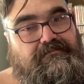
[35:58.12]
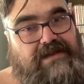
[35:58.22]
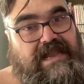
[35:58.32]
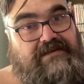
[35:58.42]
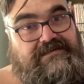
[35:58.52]

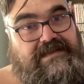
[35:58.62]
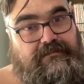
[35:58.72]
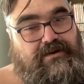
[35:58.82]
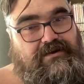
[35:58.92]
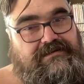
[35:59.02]

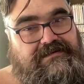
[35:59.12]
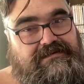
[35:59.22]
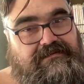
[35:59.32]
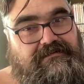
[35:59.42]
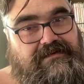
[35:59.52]
Bukowski
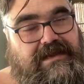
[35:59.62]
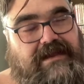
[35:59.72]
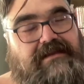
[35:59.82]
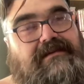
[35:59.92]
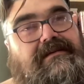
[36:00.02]
books,
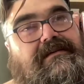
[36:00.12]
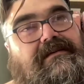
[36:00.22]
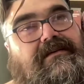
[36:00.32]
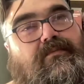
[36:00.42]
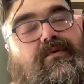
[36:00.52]
okay?
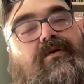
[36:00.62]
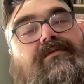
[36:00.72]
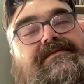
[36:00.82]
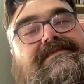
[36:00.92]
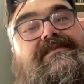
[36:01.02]

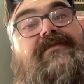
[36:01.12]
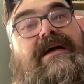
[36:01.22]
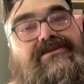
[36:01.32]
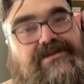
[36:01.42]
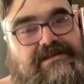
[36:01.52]
Well,
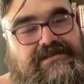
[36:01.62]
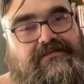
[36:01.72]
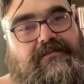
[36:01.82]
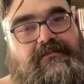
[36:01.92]
selections from